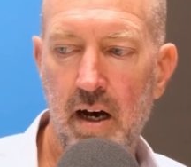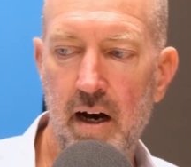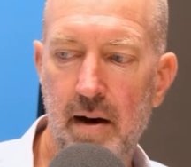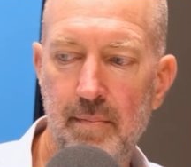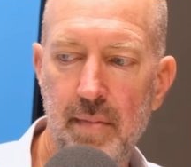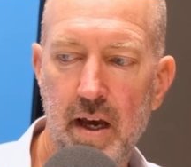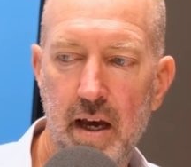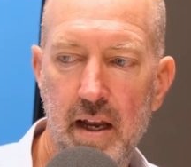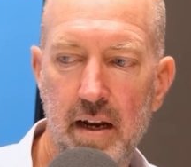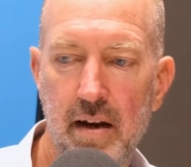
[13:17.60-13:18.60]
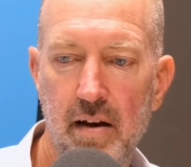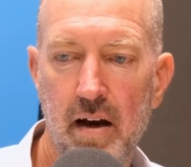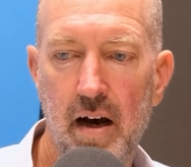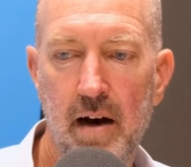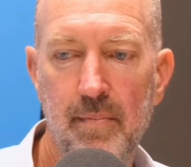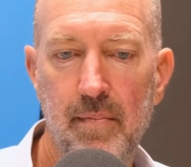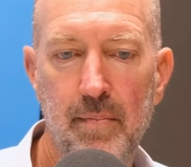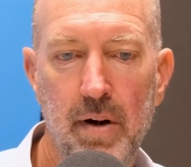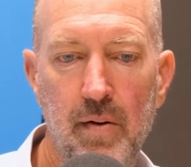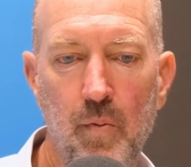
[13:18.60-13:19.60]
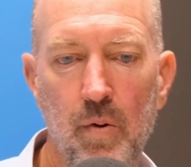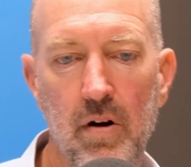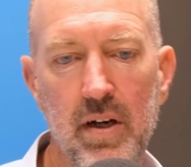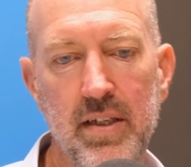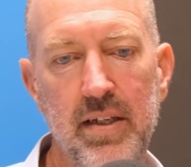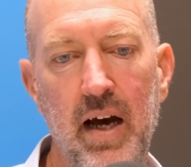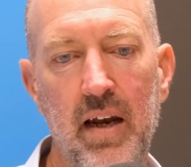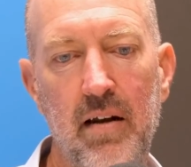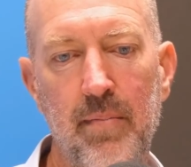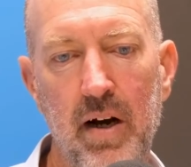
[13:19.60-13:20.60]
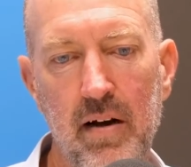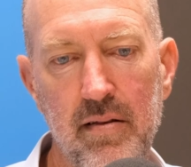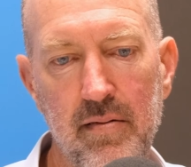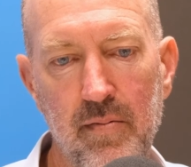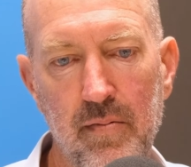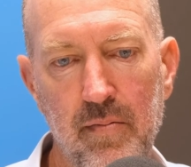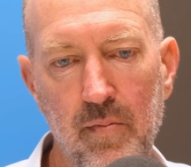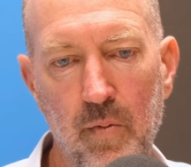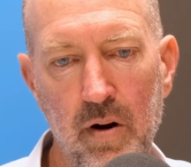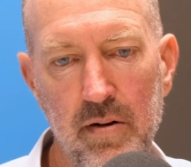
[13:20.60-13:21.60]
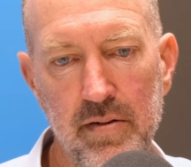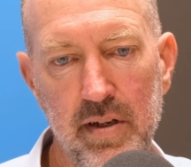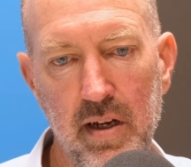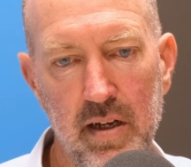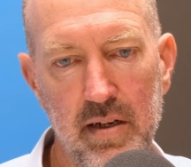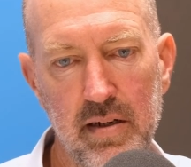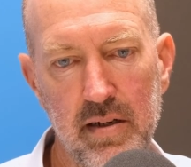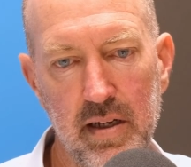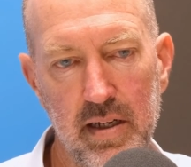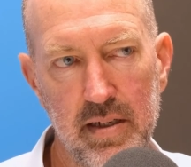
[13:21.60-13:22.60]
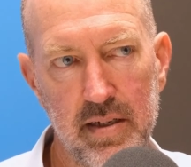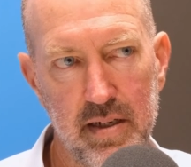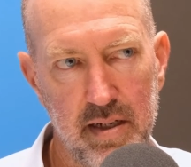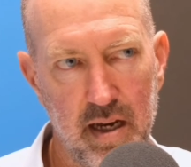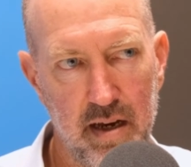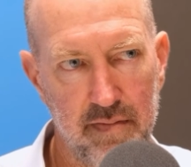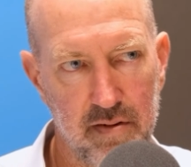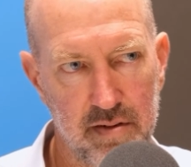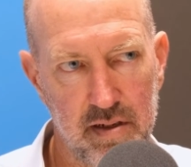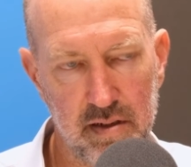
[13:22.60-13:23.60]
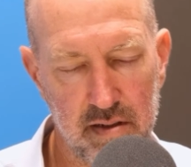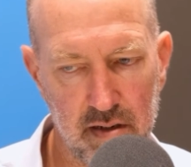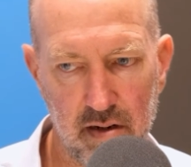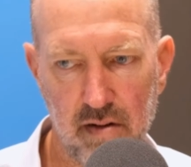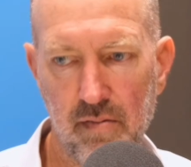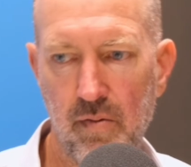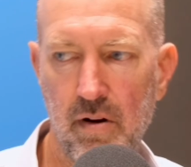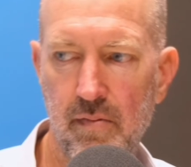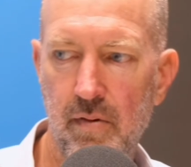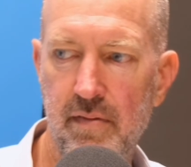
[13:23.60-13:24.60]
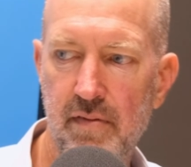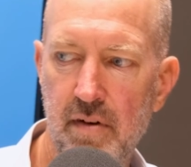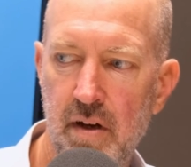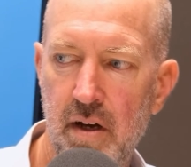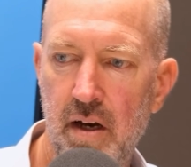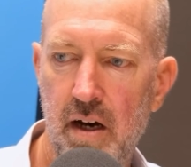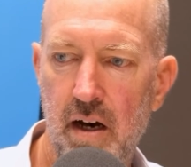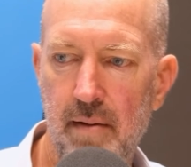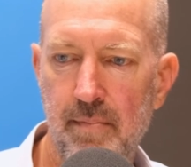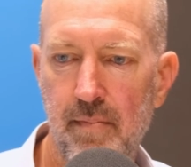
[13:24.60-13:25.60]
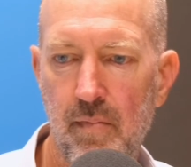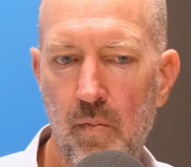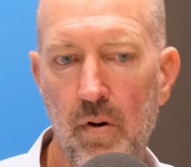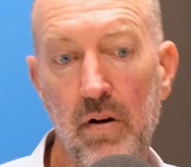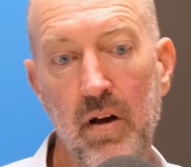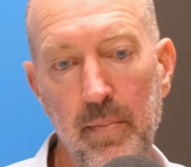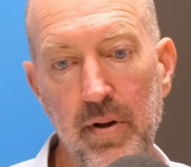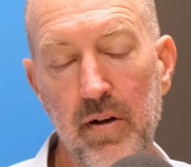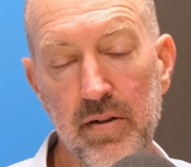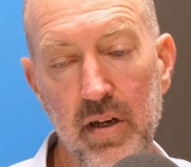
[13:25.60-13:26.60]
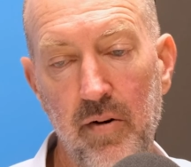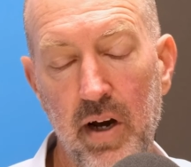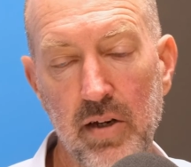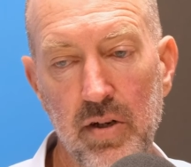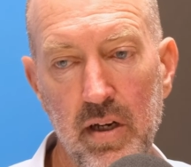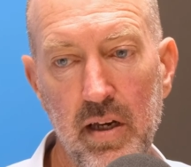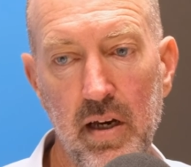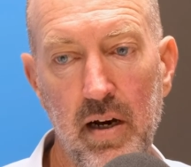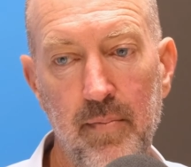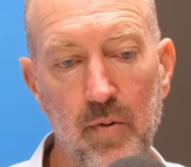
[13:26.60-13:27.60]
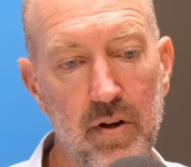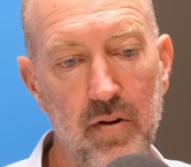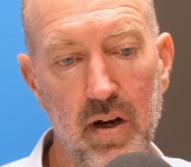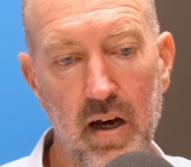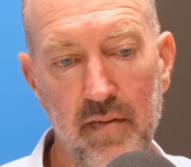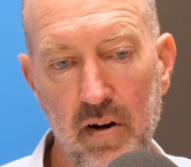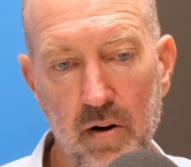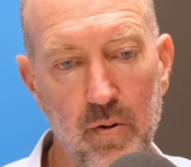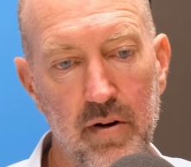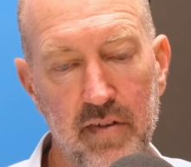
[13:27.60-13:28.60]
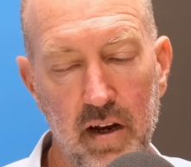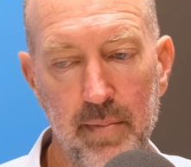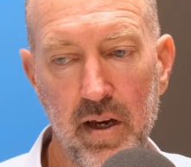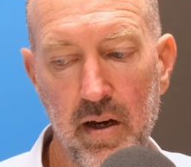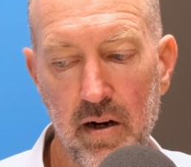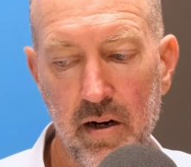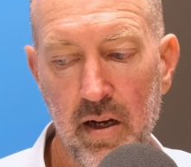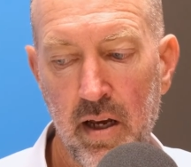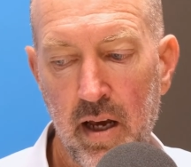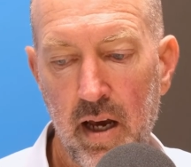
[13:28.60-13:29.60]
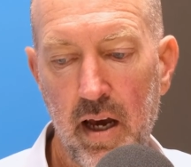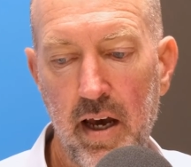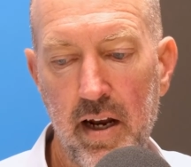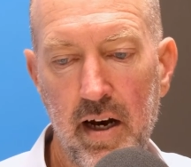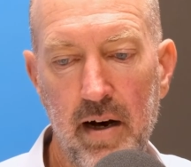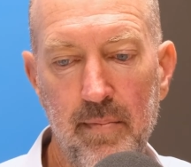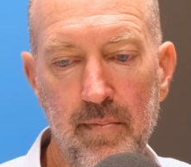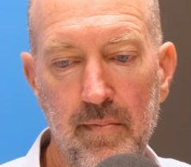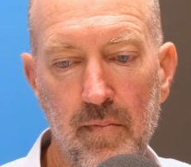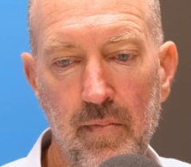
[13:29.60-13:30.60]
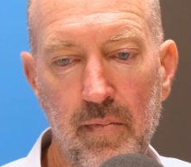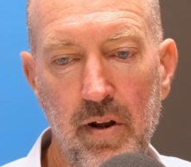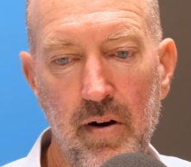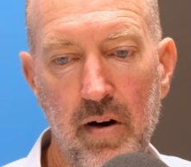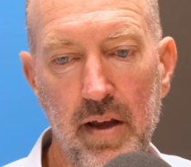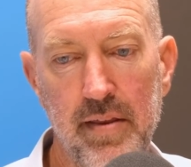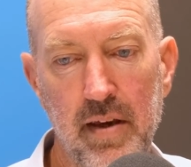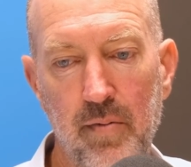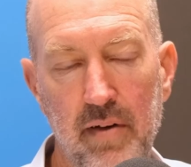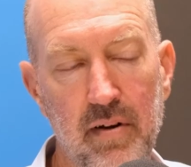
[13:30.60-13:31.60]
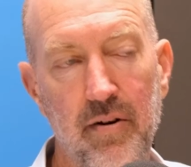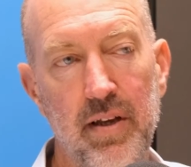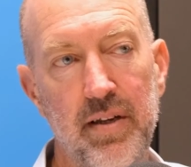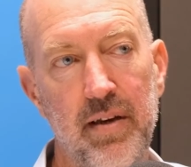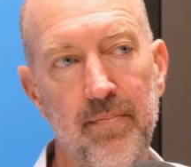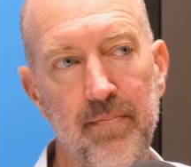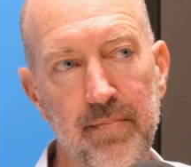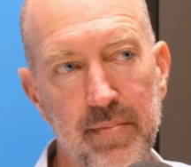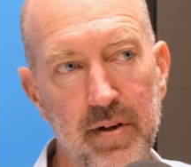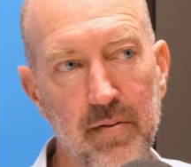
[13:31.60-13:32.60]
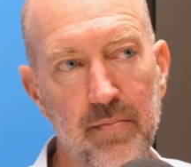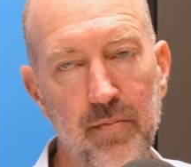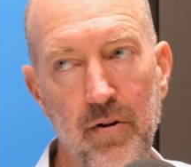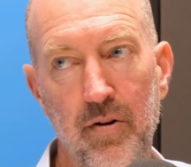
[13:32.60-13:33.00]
But we're excited about where New Zealand is today versus, you know, where we've were a couple years ago, actually. We do a lot of our core development here, and you know, I think we have a great team, so we're